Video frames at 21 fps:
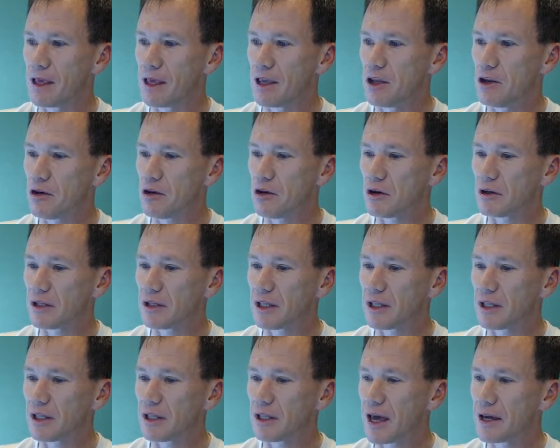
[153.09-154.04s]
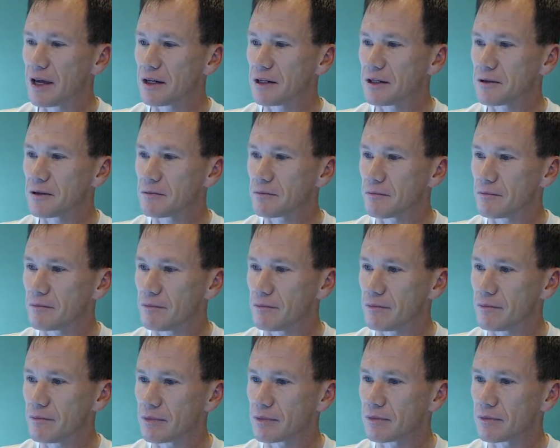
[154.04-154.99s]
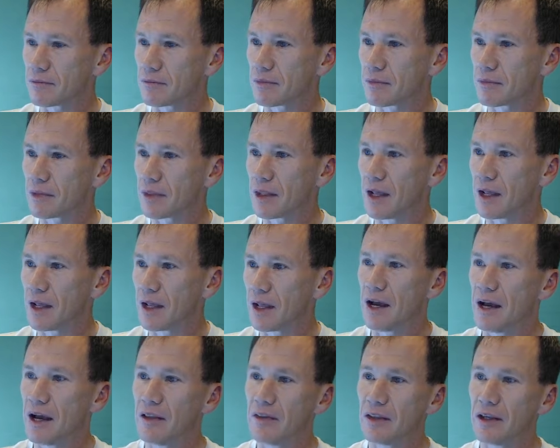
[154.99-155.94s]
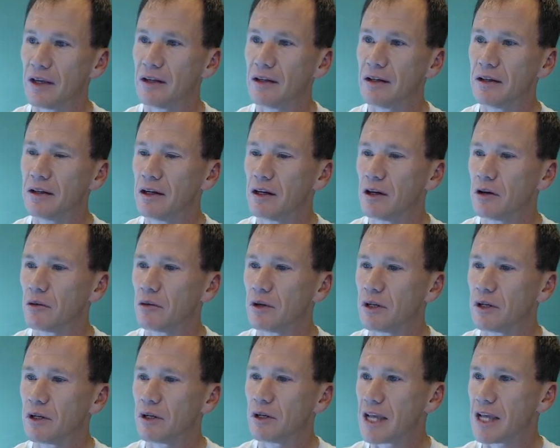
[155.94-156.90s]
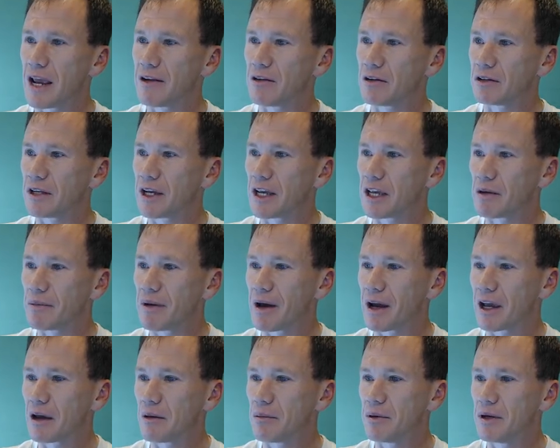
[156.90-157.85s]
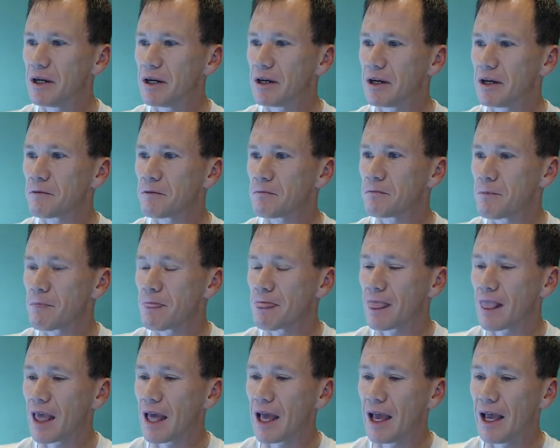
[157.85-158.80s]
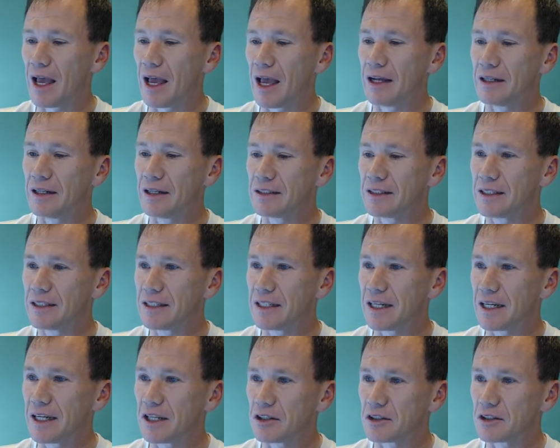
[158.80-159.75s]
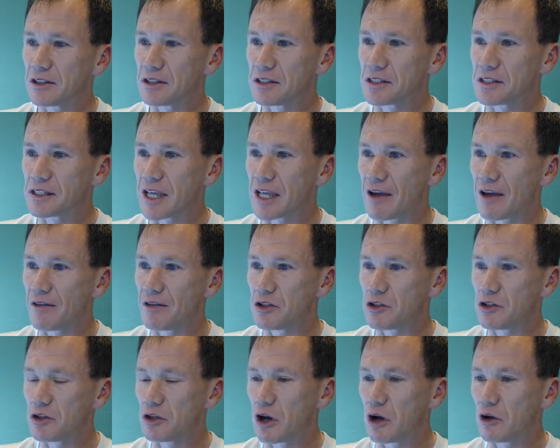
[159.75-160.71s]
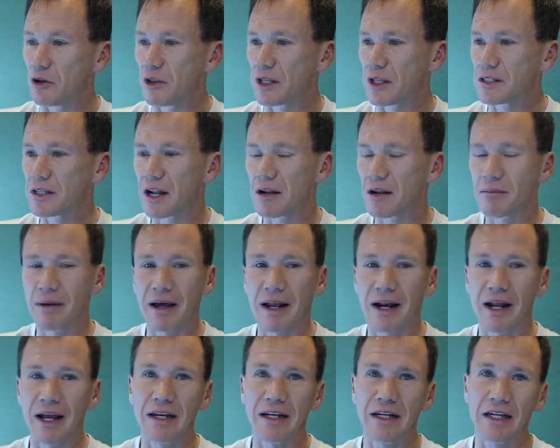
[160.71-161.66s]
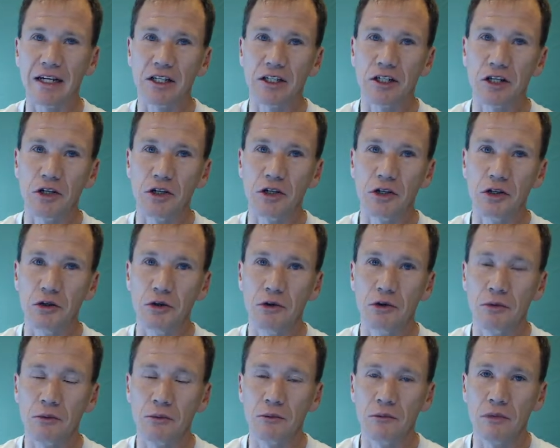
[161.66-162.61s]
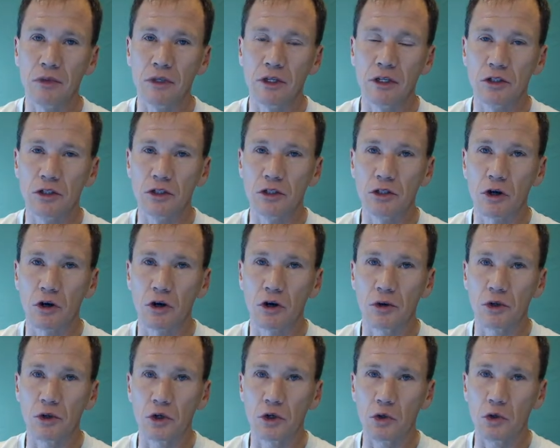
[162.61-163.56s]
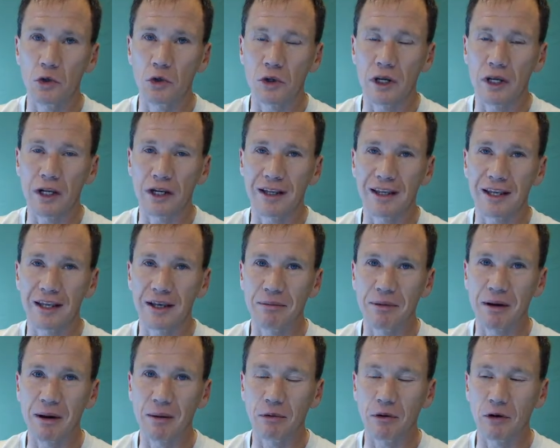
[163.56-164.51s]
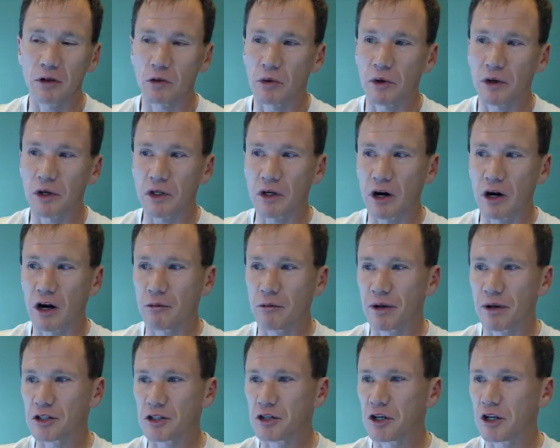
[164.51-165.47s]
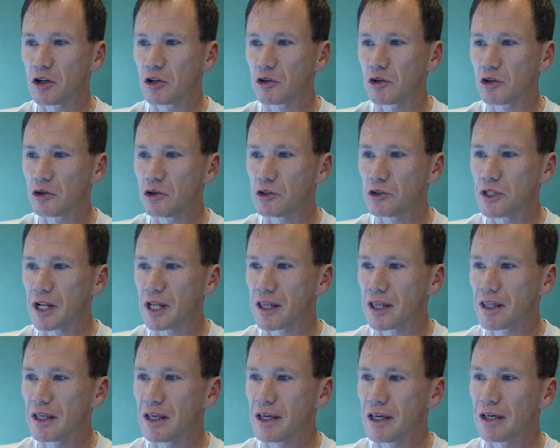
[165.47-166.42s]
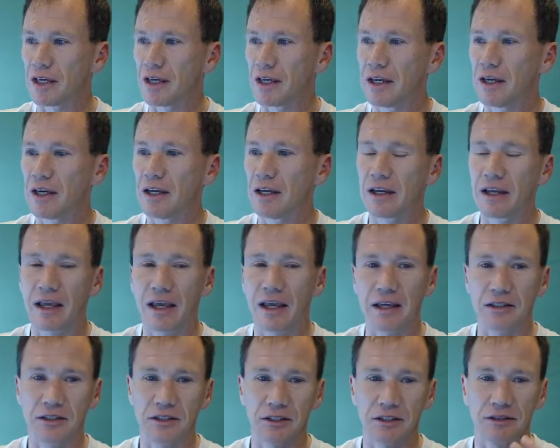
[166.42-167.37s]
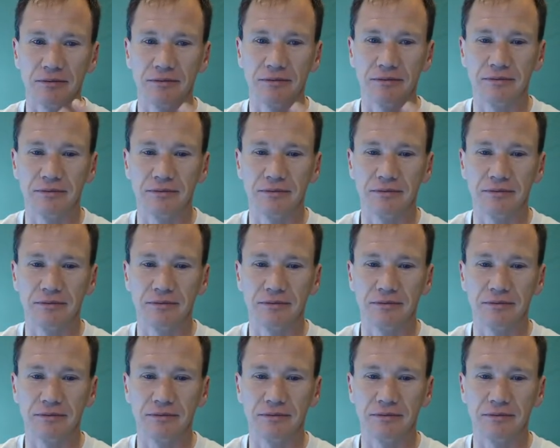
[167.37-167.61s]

You can click that. And then when it's saved, it'll take you back up here and it'll save as you go. That's not a bad idea to do so you can keep up with where you are and make sure you don't lose anything in case your